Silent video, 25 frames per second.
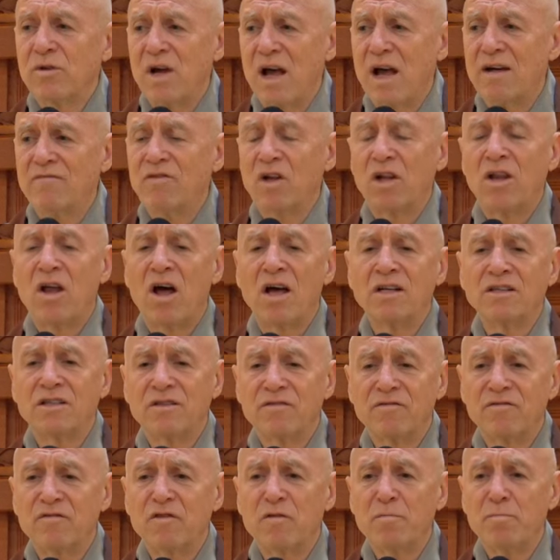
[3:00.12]
have a lot
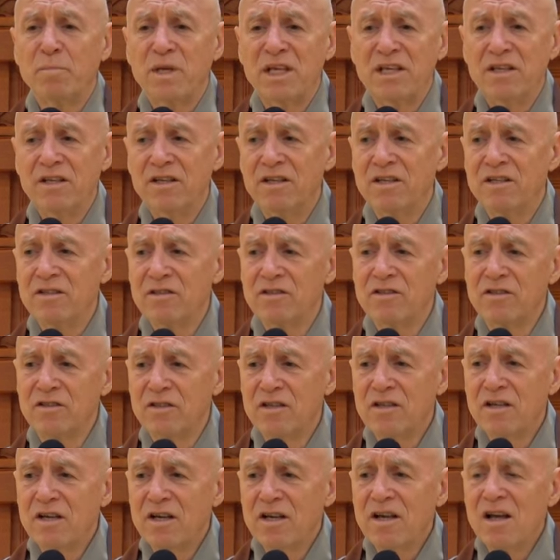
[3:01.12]
of opinions,
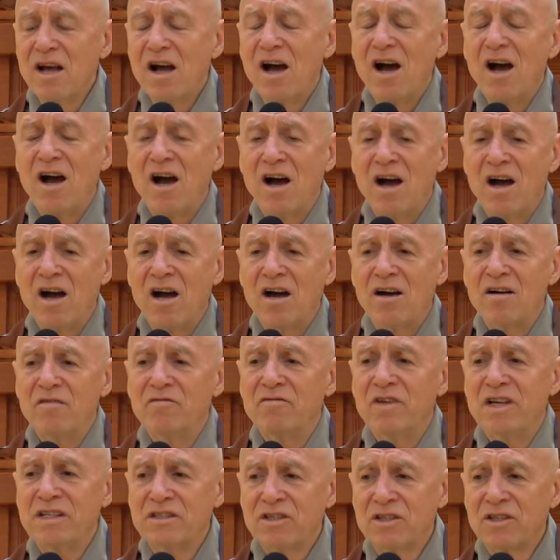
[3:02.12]

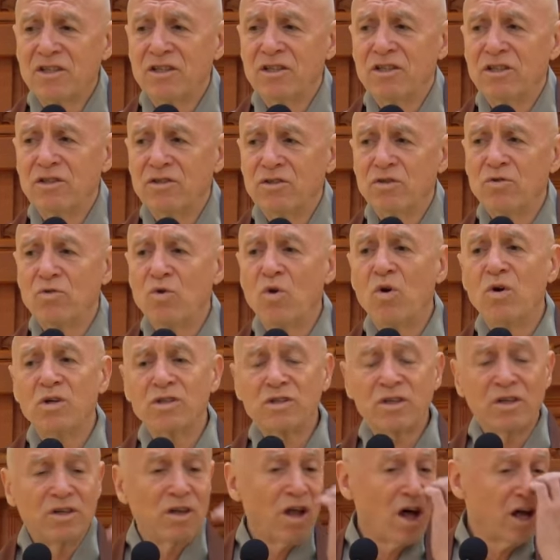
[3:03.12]
eventually you'll
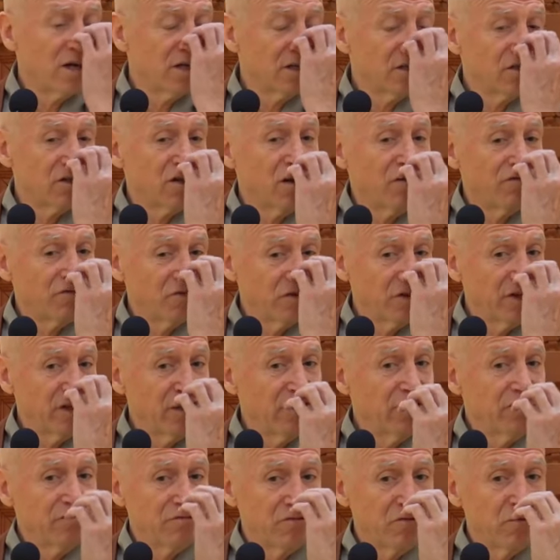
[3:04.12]
cause a lot of
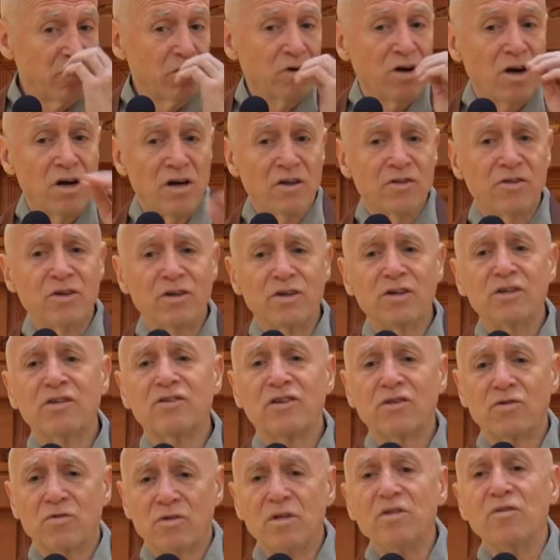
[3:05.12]
suffering for
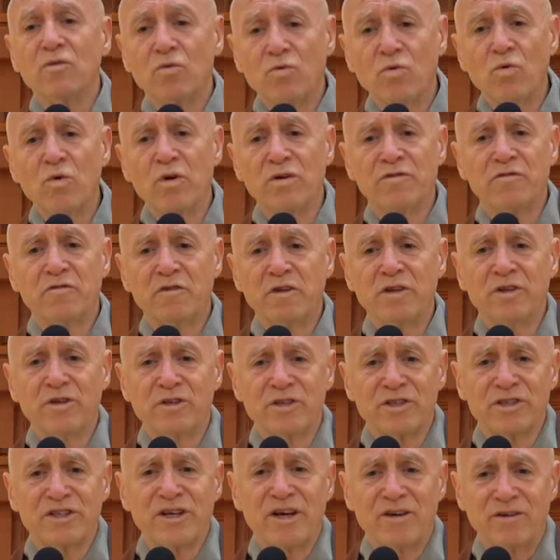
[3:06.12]
others or for
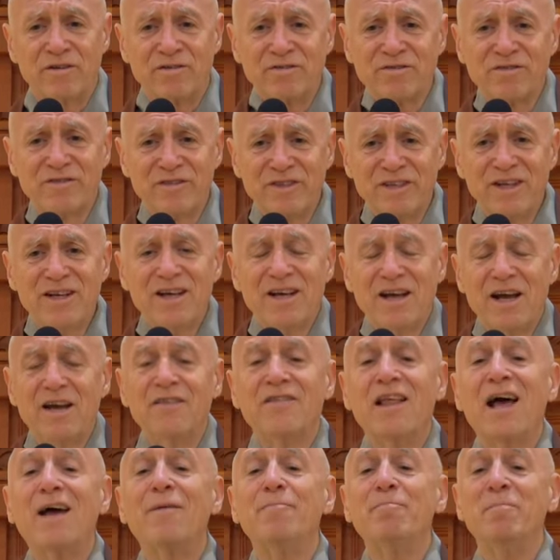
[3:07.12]
yourself.
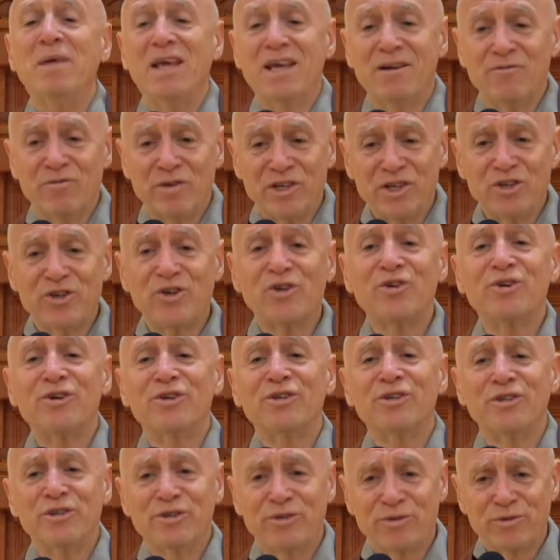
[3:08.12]
And that may
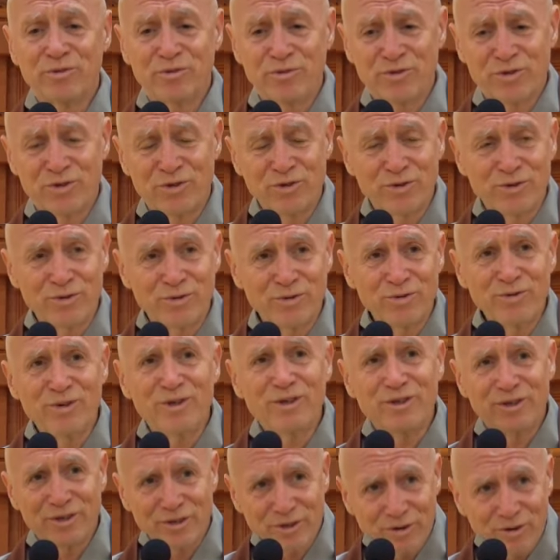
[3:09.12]
return you to
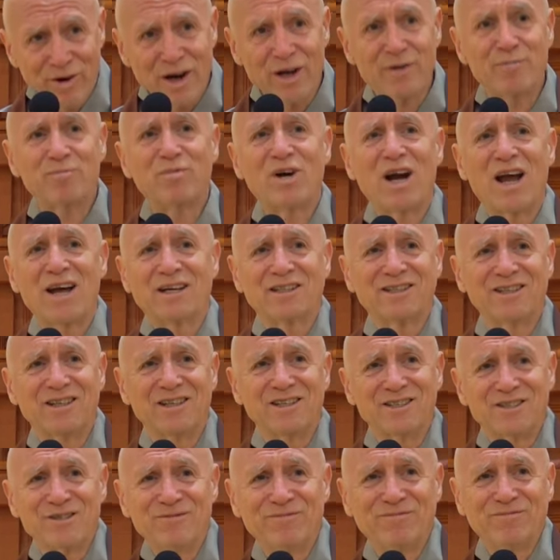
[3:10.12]
correct
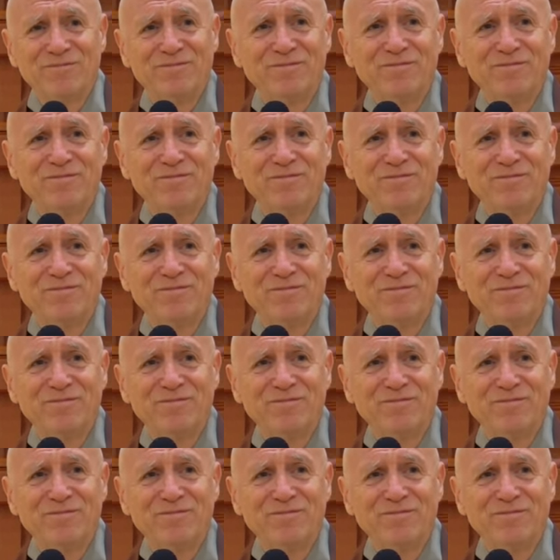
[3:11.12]
practice.